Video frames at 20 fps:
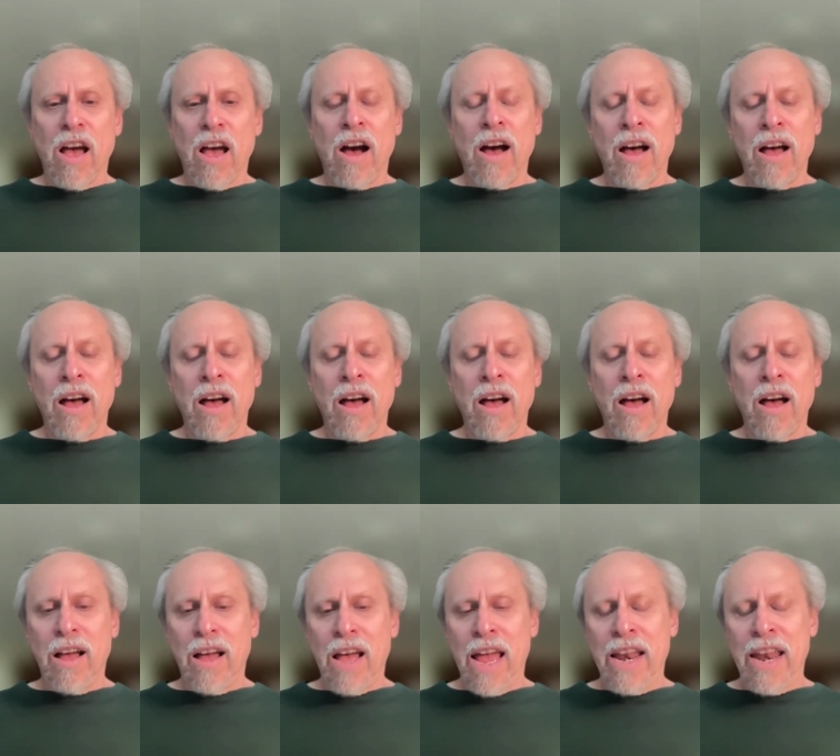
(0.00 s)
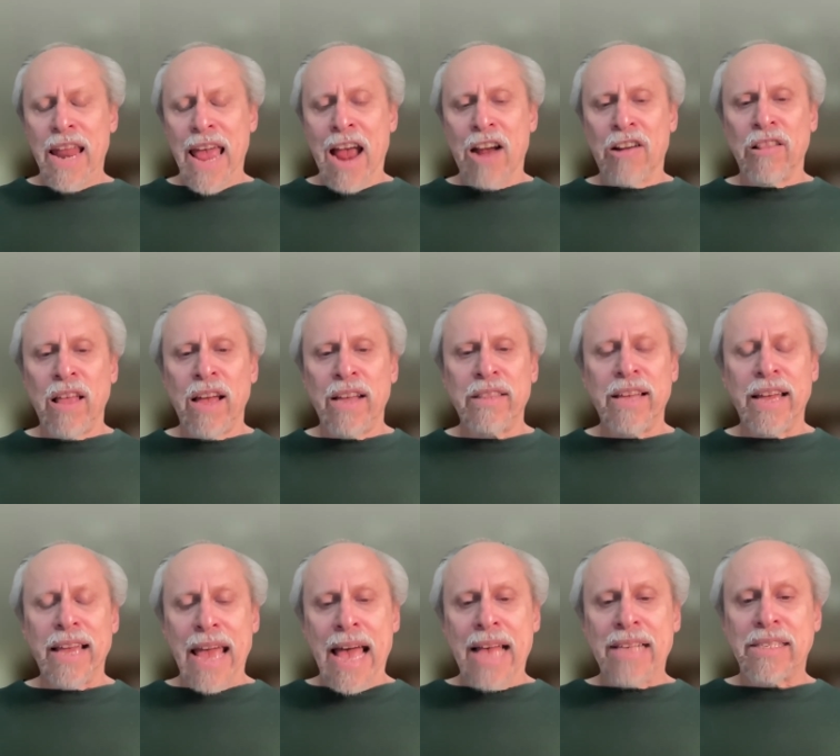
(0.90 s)
an airline
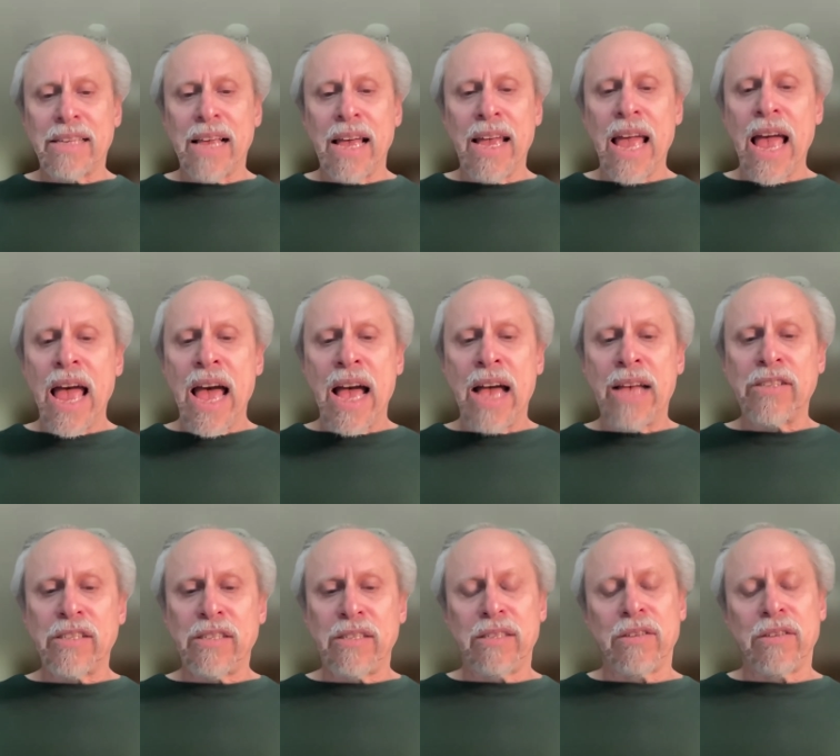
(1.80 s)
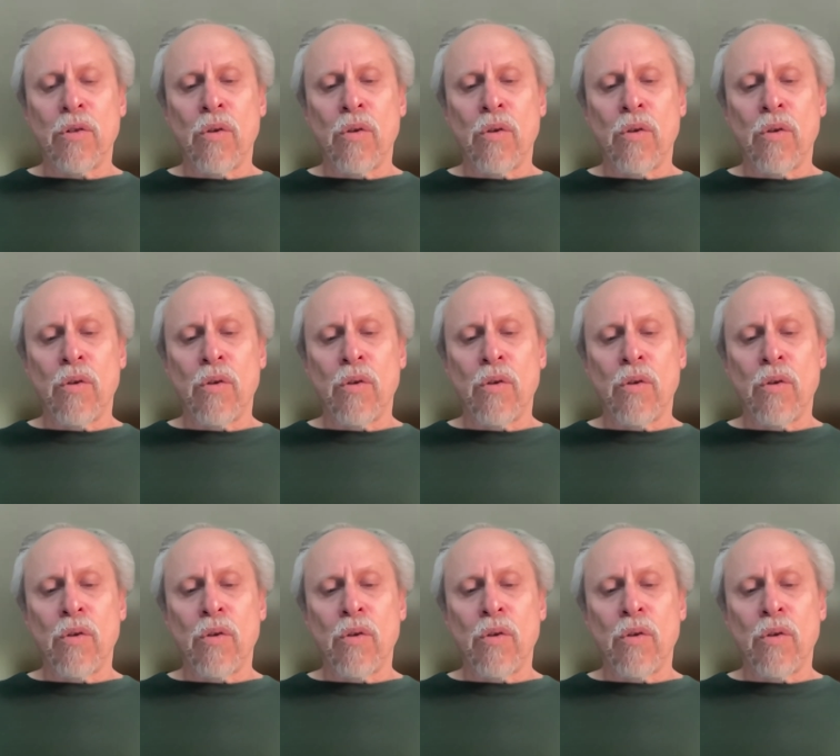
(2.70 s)
like SAS